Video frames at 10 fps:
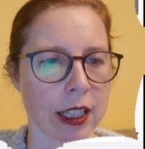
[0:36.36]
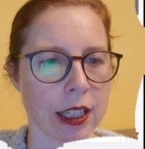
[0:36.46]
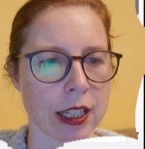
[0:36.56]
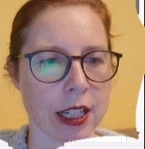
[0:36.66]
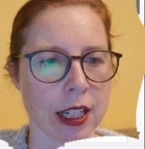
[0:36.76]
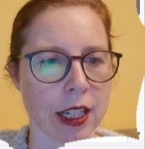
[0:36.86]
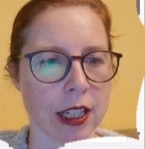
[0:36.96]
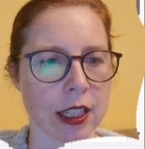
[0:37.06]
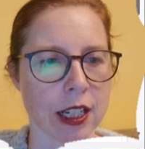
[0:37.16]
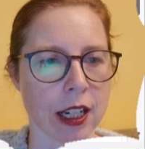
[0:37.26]
is
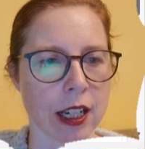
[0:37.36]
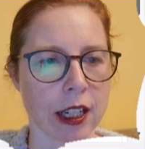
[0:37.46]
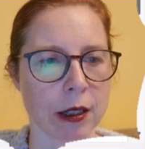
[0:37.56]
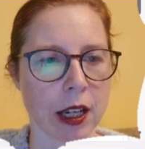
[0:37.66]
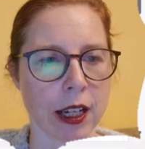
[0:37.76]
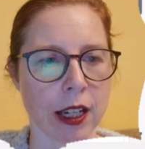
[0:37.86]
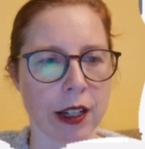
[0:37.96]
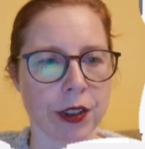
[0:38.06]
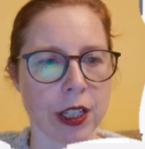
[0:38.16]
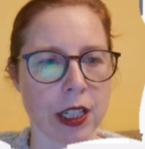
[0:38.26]
that I
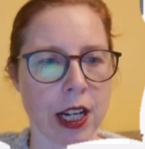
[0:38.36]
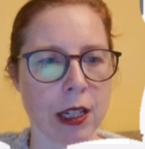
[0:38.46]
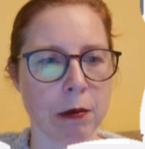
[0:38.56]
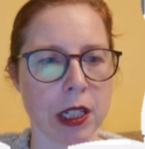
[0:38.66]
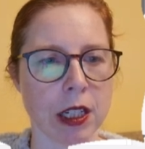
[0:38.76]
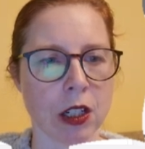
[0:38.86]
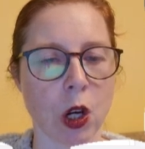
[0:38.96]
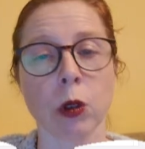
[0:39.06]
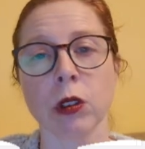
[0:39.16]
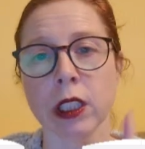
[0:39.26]
have the name in
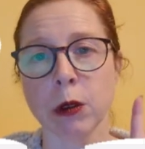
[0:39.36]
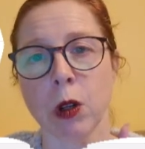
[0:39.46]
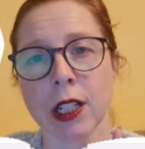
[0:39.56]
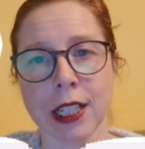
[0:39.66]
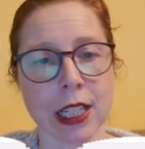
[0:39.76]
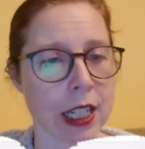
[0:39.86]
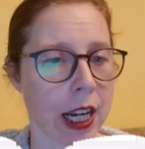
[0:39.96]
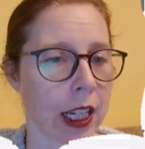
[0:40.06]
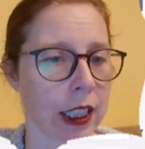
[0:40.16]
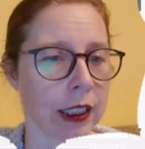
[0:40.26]
only one
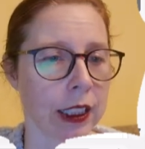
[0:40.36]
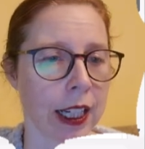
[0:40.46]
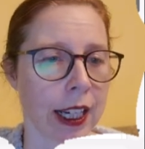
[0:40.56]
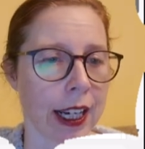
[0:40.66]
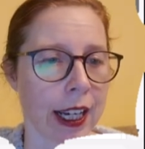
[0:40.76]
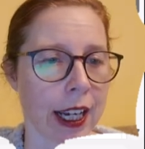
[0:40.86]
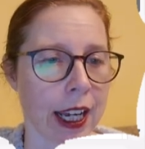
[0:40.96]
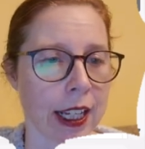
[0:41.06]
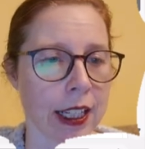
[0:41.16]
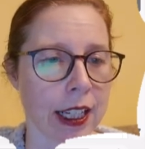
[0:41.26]
cell
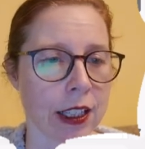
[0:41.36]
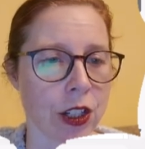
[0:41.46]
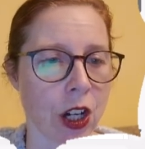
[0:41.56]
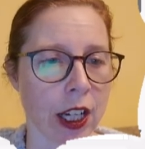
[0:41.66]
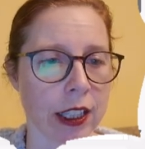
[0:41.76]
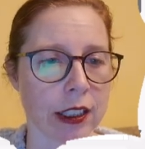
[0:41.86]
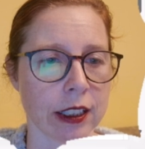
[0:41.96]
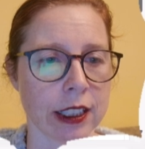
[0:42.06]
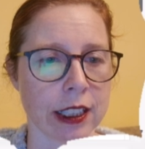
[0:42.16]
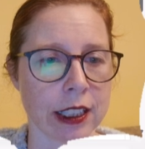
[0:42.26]
and then not
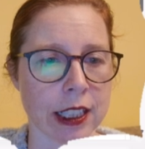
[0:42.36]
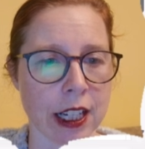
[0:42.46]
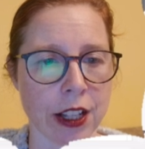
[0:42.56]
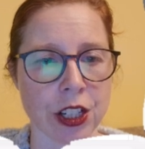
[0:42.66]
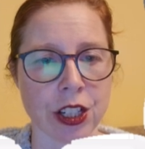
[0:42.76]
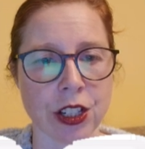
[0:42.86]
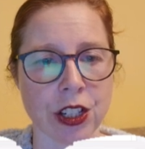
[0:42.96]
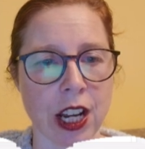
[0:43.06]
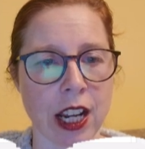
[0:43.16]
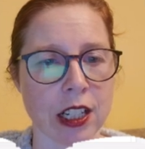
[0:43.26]
in the
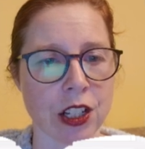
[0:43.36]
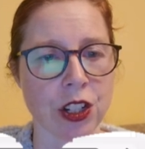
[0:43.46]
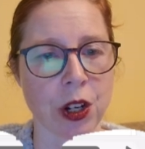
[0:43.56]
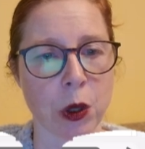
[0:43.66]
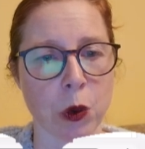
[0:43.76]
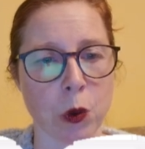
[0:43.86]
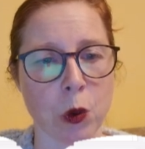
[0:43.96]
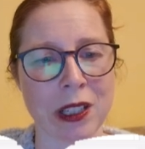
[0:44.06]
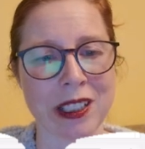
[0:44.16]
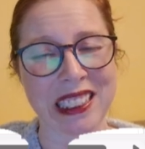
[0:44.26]
others, and
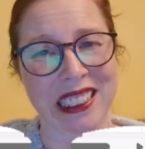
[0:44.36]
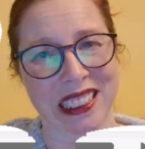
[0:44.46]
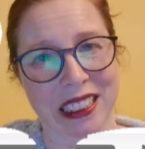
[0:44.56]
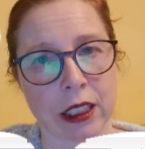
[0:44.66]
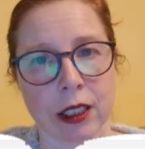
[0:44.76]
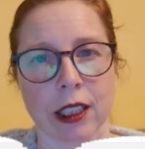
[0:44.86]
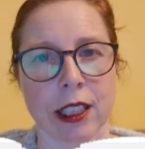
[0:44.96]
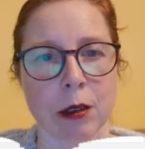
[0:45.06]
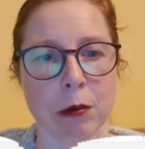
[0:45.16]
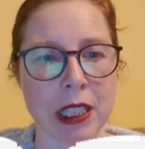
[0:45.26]
so
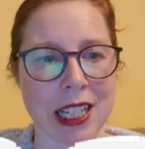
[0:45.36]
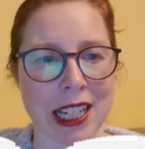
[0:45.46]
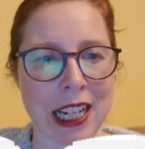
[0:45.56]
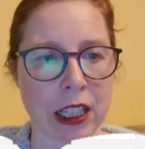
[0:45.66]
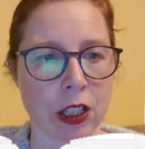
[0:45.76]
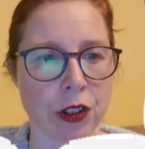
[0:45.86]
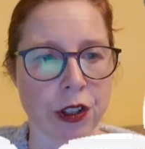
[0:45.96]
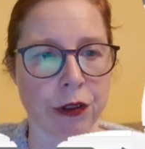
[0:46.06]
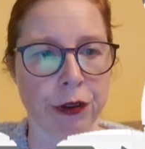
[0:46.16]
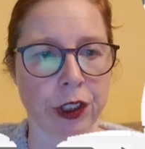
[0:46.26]
it means I can't use
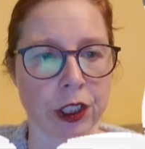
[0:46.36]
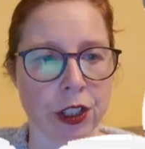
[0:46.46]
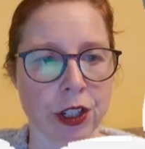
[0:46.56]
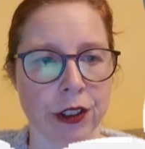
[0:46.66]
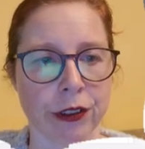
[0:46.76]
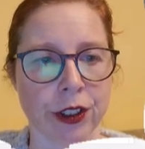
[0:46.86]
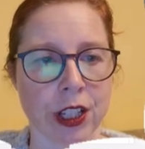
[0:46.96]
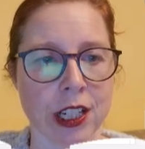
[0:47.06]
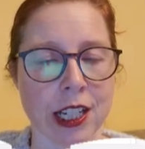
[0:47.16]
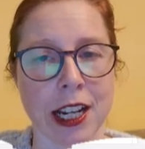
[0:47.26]
the filter for
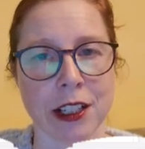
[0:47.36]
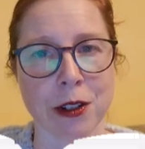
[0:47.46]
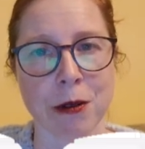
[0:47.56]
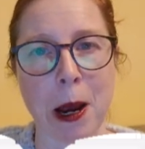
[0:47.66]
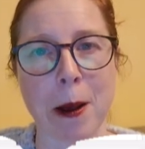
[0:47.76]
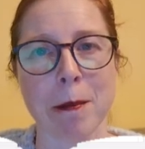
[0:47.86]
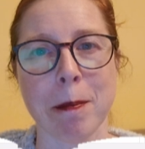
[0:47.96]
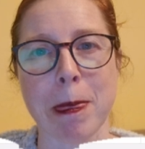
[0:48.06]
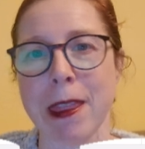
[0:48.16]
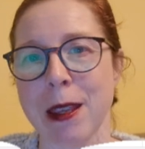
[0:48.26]
the sales rep
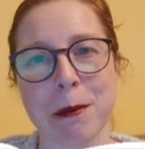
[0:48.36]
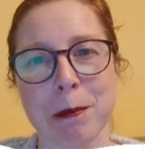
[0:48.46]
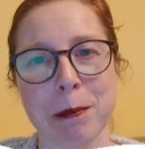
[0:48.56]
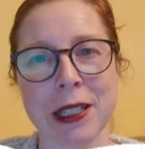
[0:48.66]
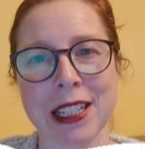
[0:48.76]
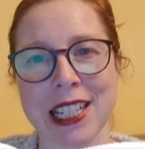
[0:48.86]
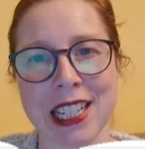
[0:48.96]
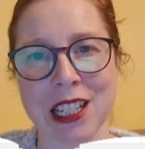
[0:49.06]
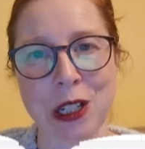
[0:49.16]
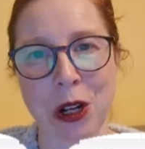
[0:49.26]
because
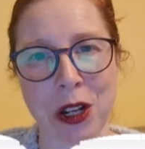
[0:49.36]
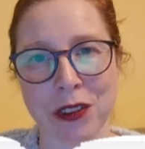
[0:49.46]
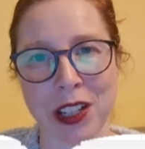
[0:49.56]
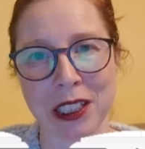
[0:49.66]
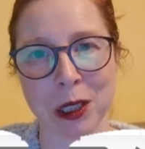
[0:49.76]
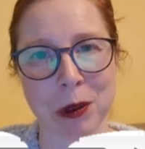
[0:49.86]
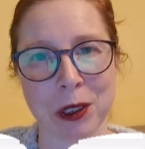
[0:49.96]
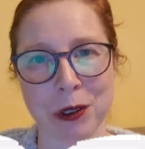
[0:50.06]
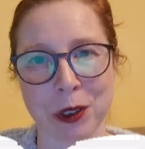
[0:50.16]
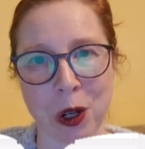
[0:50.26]
it's not
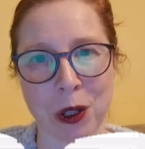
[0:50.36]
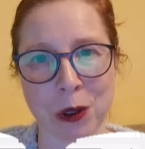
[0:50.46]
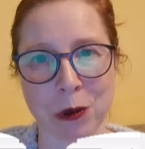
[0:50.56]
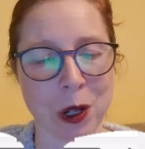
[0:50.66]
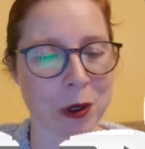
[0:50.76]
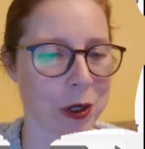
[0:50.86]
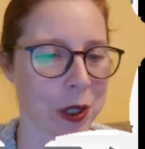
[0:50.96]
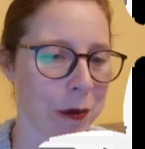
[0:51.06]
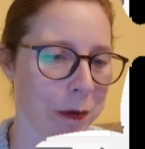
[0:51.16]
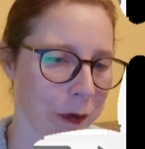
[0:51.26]
available for all the rows.